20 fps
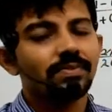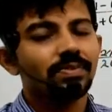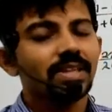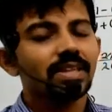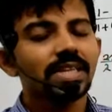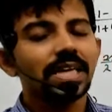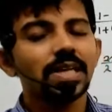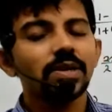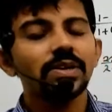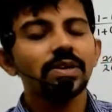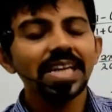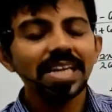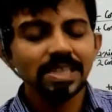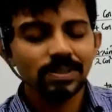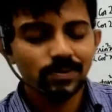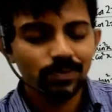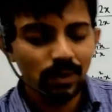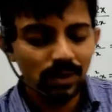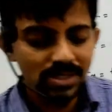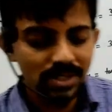Then only it's
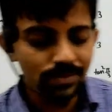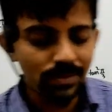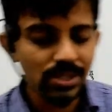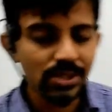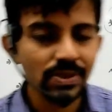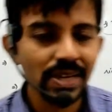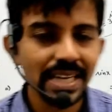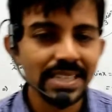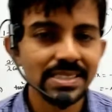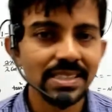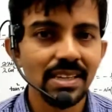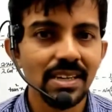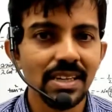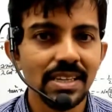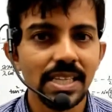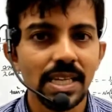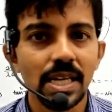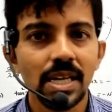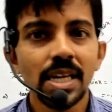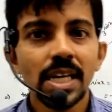possible to excel in
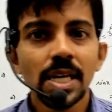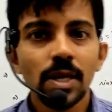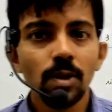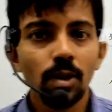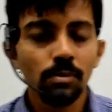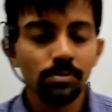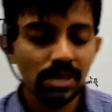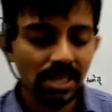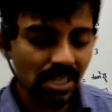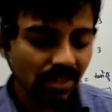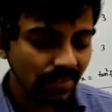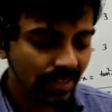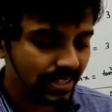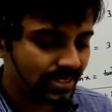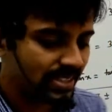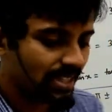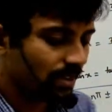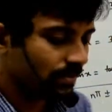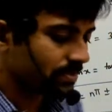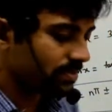the competitive
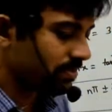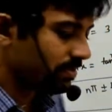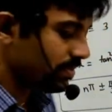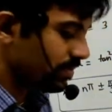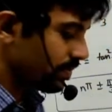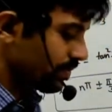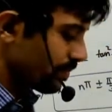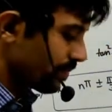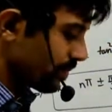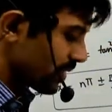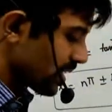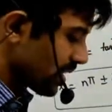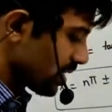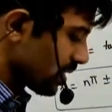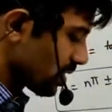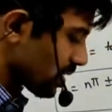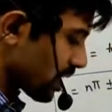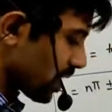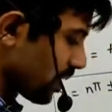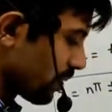exams.
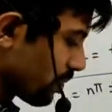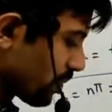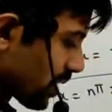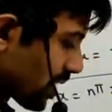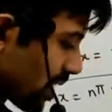Okay?